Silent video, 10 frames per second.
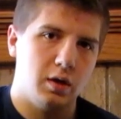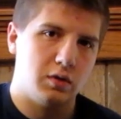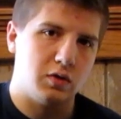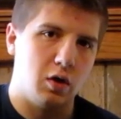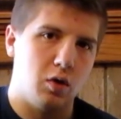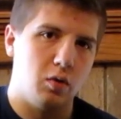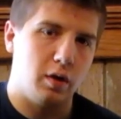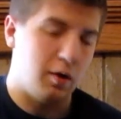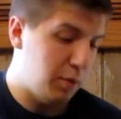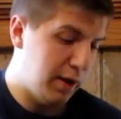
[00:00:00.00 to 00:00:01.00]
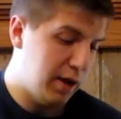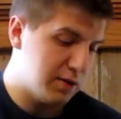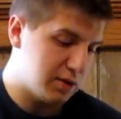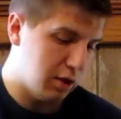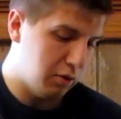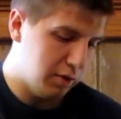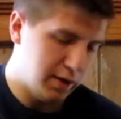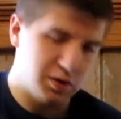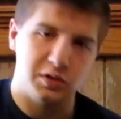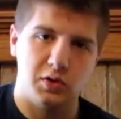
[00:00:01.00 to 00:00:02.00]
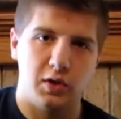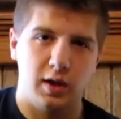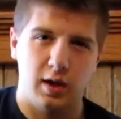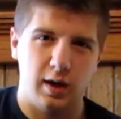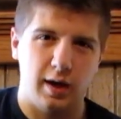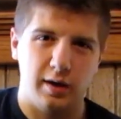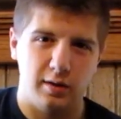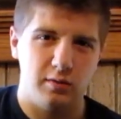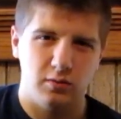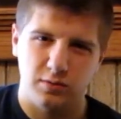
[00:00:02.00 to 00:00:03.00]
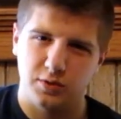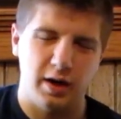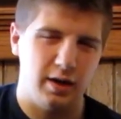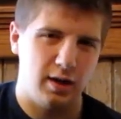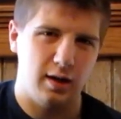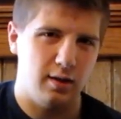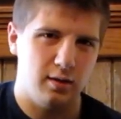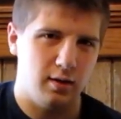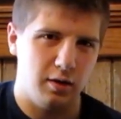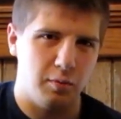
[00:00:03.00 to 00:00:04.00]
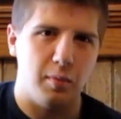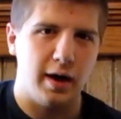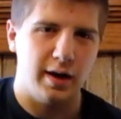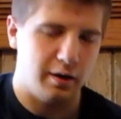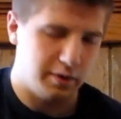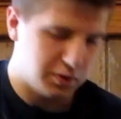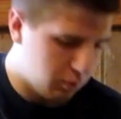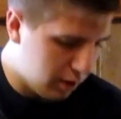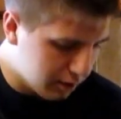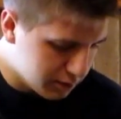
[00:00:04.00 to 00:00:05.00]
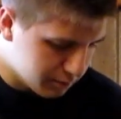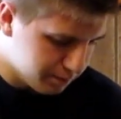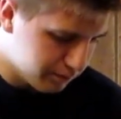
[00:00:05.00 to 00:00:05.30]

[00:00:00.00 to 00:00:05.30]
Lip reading: So I'll play it slowly just so you can kind of try to get in your mind how this works.